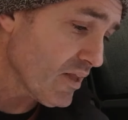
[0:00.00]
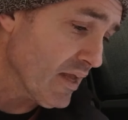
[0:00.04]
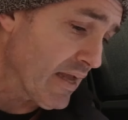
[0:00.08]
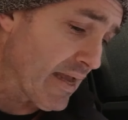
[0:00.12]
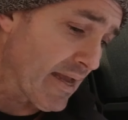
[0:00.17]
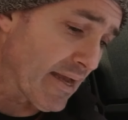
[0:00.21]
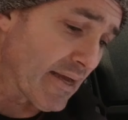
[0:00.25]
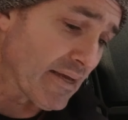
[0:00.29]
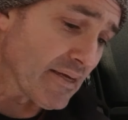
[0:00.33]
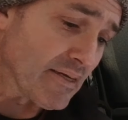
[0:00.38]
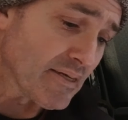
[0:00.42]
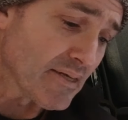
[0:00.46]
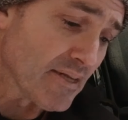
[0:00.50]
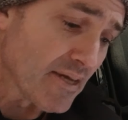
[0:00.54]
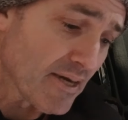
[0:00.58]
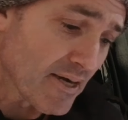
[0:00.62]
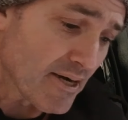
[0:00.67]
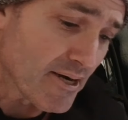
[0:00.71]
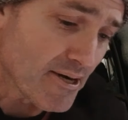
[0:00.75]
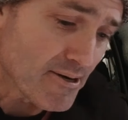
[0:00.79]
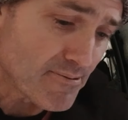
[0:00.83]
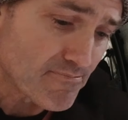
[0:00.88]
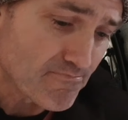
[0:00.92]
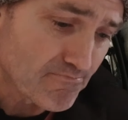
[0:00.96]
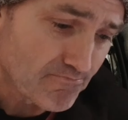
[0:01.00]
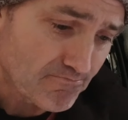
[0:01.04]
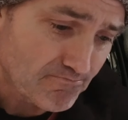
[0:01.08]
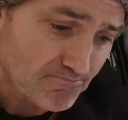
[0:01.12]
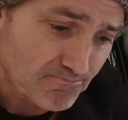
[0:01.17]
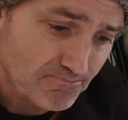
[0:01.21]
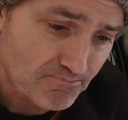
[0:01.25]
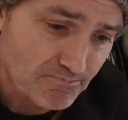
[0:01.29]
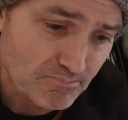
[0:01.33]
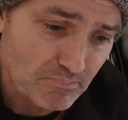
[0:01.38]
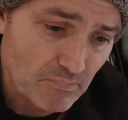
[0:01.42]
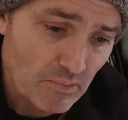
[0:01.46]
and
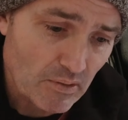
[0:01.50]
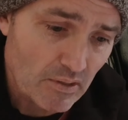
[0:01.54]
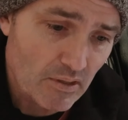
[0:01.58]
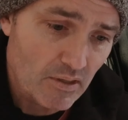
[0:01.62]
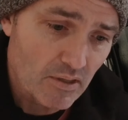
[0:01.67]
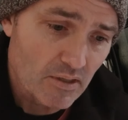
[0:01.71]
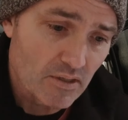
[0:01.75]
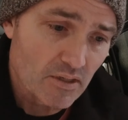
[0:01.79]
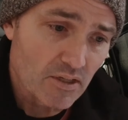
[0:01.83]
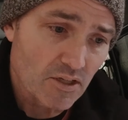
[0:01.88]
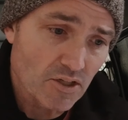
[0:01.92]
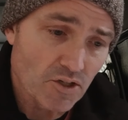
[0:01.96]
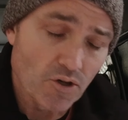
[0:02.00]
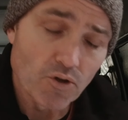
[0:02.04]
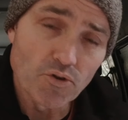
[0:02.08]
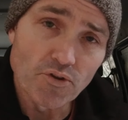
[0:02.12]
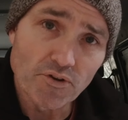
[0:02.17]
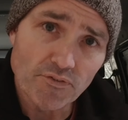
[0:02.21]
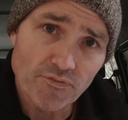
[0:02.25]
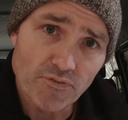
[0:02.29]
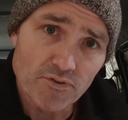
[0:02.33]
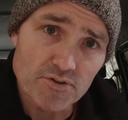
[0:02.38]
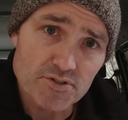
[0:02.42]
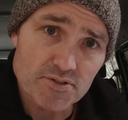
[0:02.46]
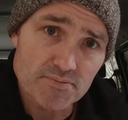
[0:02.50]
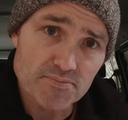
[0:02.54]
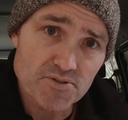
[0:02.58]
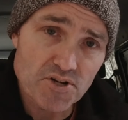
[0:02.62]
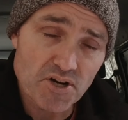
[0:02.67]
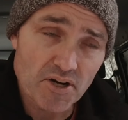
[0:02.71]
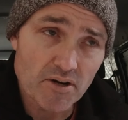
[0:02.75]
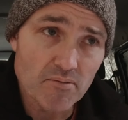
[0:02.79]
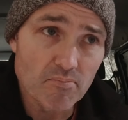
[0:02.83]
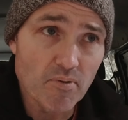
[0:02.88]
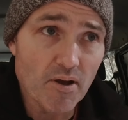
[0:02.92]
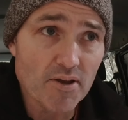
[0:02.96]
go look for some
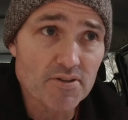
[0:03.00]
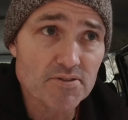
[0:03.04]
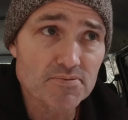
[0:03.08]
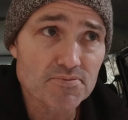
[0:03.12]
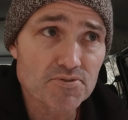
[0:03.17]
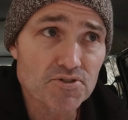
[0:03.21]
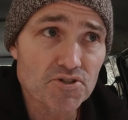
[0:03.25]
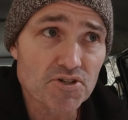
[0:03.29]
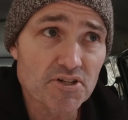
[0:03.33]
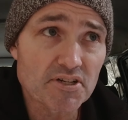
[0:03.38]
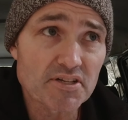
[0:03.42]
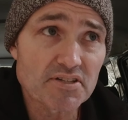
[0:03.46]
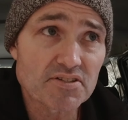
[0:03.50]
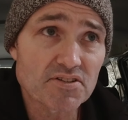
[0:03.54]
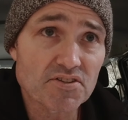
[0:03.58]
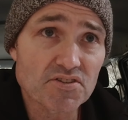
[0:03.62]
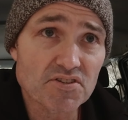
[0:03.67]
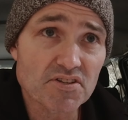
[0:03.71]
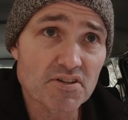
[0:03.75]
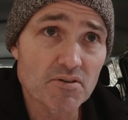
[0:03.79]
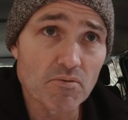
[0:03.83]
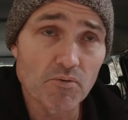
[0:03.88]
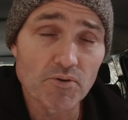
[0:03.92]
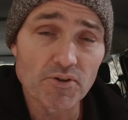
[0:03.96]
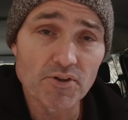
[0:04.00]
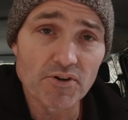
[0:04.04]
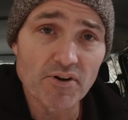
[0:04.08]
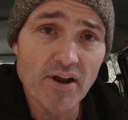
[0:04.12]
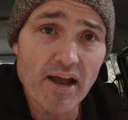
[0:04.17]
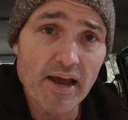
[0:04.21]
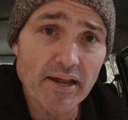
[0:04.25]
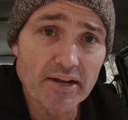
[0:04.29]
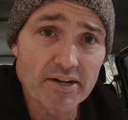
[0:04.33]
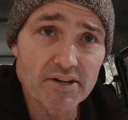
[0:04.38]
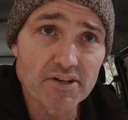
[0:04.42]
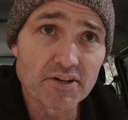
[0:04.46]
cherry blossom trees to see where they're
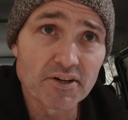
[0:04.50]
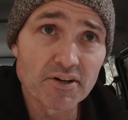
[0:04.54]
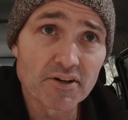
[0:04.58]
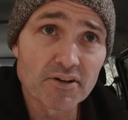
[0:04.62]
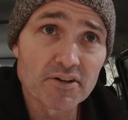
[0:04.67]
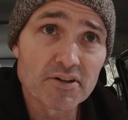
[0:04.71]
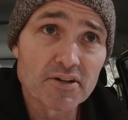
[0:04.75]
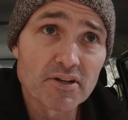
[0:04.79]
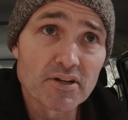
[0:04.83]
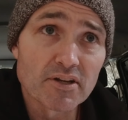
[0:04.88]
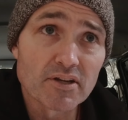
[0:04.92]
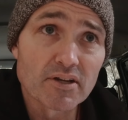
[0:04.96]
at here.